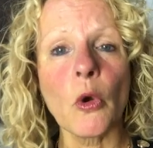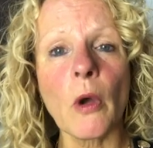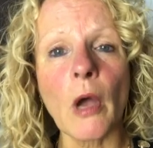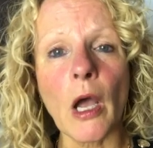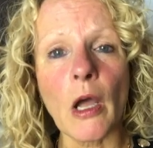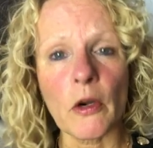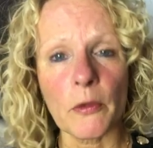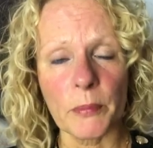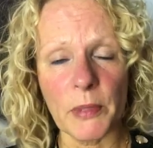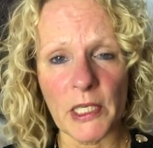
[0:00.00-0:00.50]

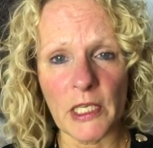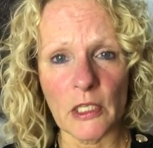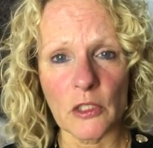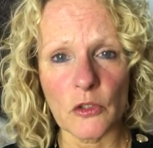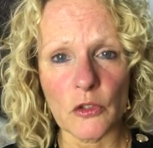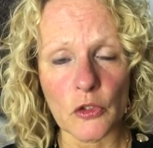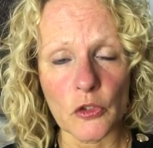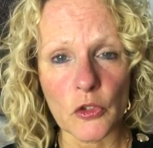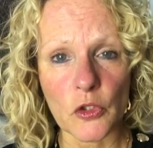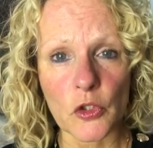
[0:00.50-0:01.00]
are
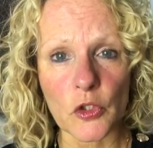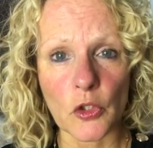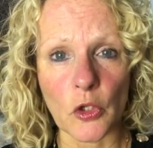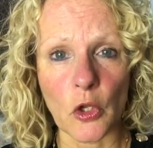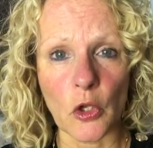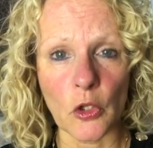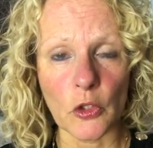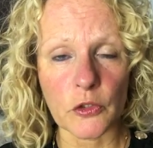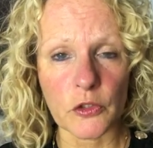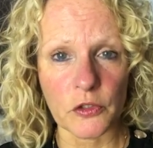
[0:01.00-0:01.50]
being
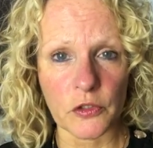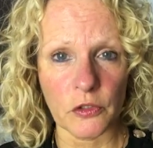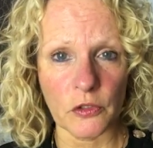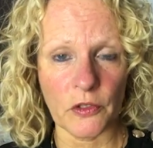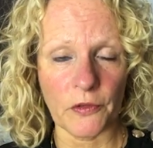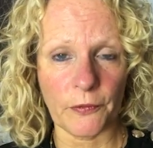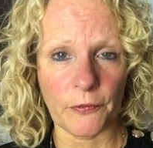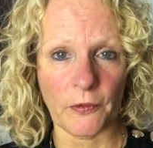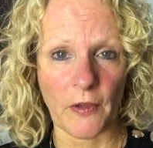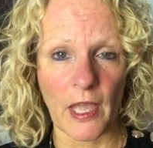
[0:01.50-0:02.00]
sold to
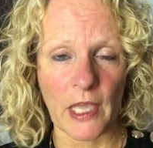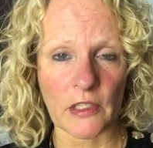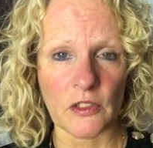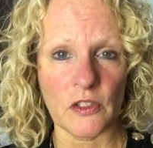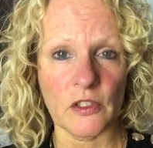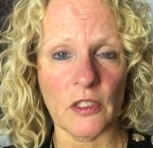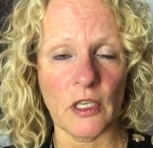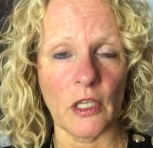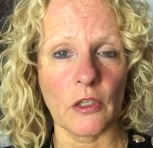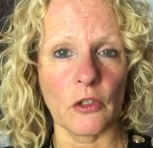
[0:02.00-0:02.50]
the
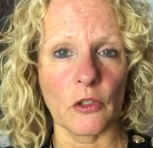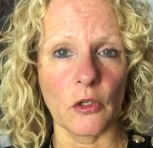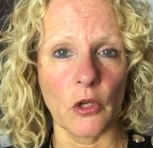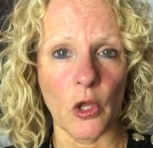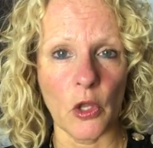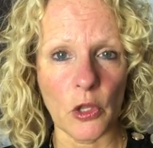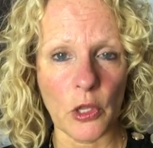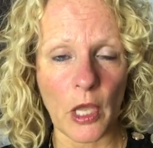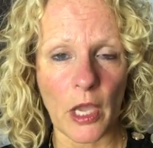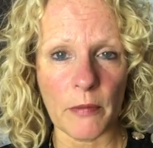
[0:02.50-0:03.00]
fact that an
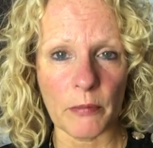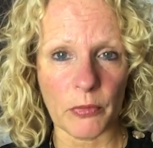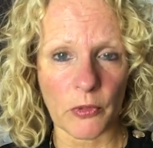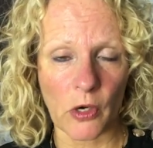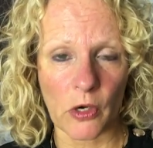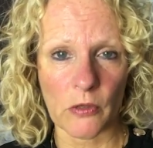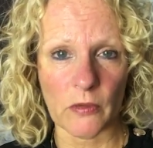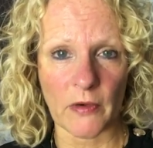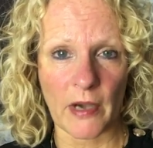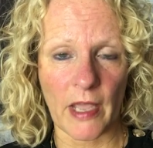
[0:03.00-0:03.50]
online
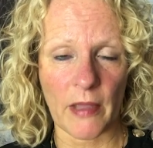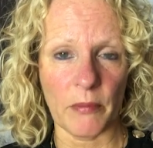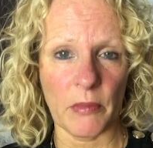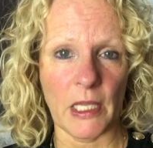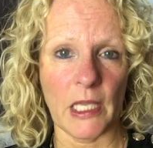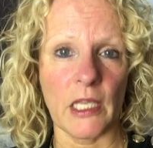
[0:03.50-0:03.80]
program